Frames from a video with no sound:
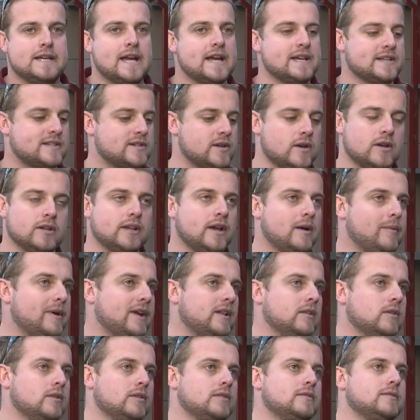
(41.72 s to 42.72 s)
Yeah, certainly. I
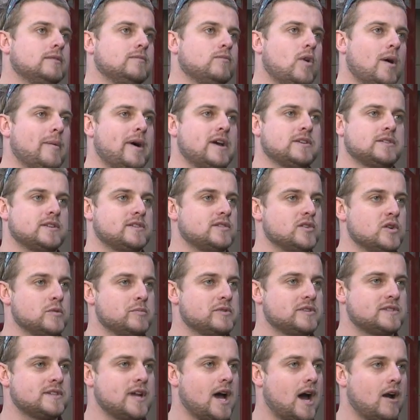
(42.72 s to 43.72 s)
mean, look, Robbo's a
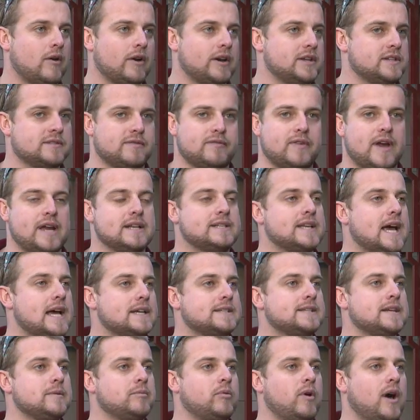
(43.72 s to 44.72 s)
superstar and he's a
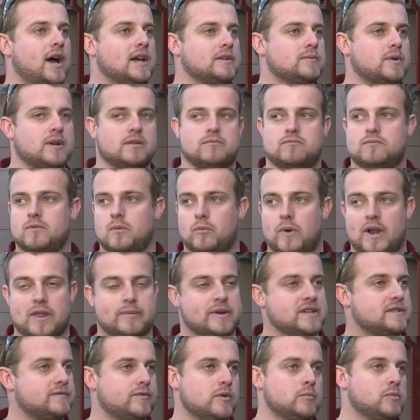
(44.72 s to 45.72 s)
fantastic player. One of the
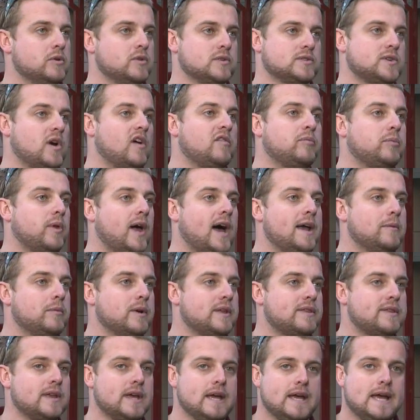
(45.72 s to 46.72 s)
best footballers I've played
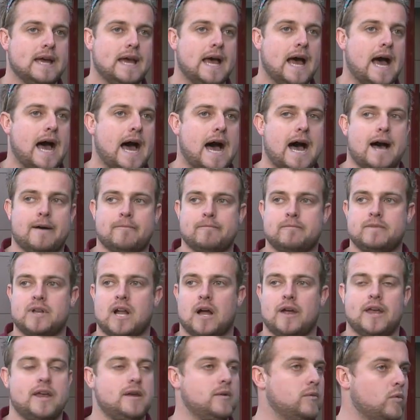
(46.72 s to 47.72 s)
with.
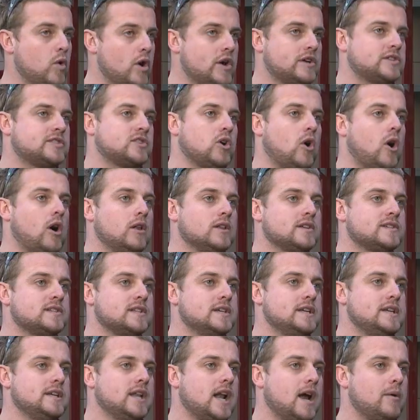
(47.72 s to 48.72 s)
He works
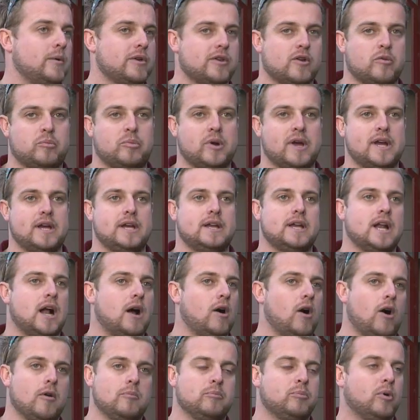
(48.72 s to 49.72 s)
tirelessly, whether it be,
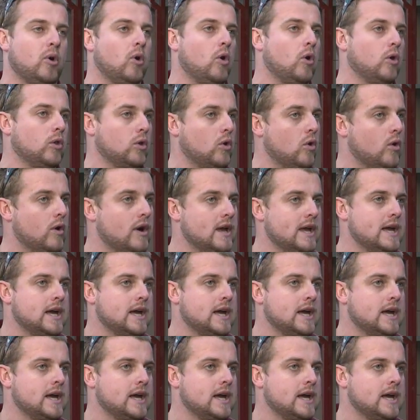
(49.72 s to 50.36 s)
on ball or